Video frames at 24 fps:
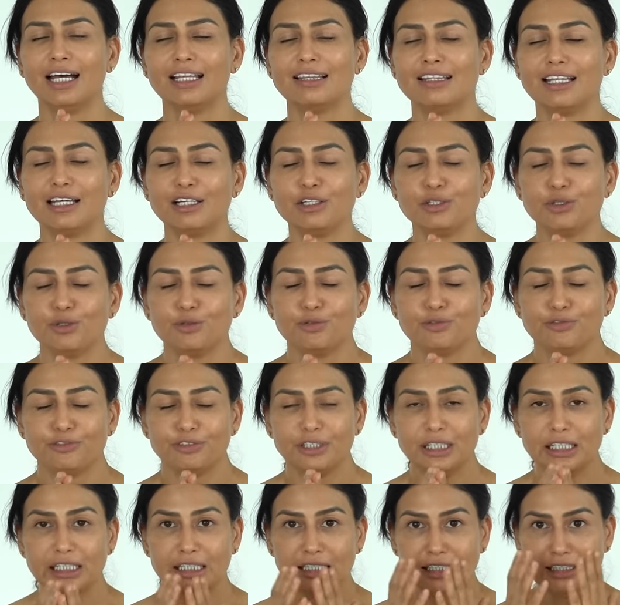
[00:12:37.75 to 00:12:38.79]
then you
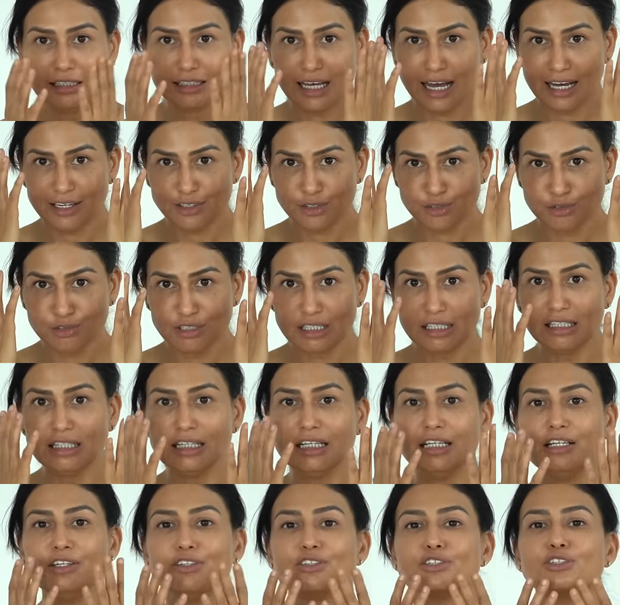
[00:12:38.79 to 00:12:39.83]
feel that
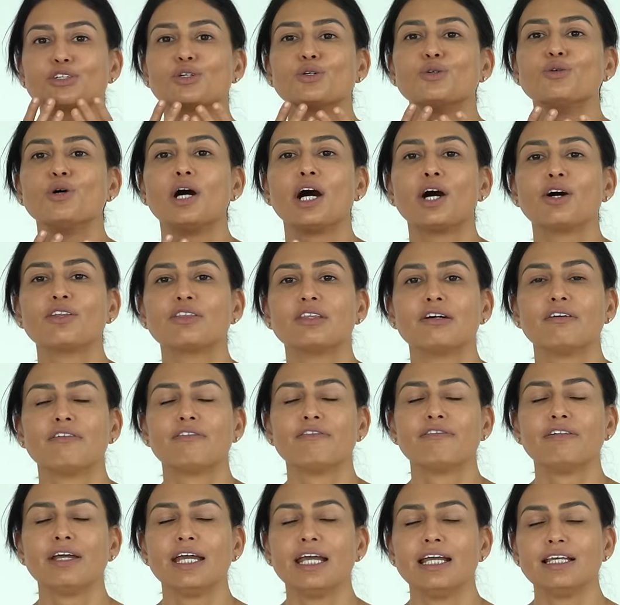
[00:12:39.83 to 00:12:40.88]
release throughout the
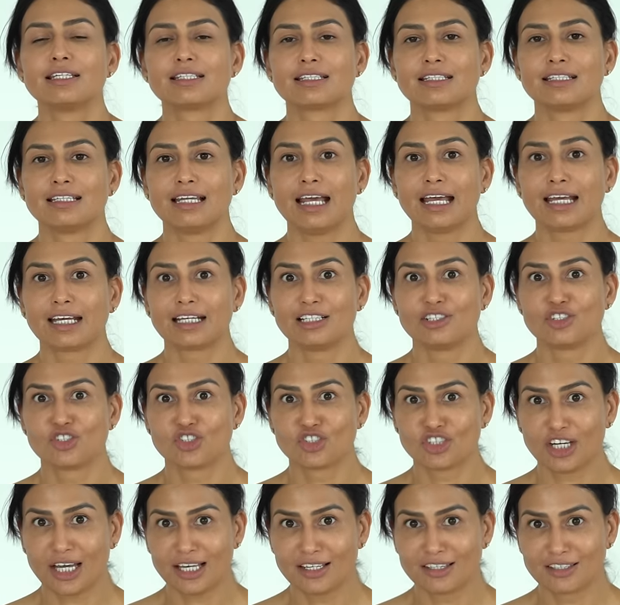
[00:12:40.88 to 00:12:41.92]
face, neck and
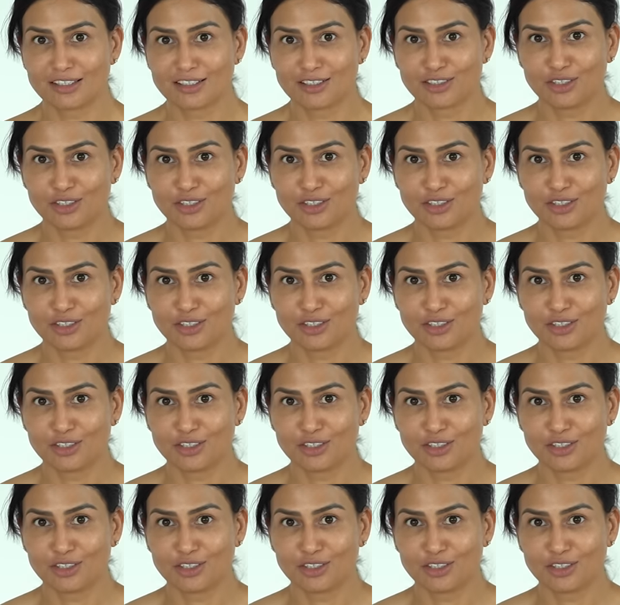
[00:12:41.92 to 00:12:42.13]
chest.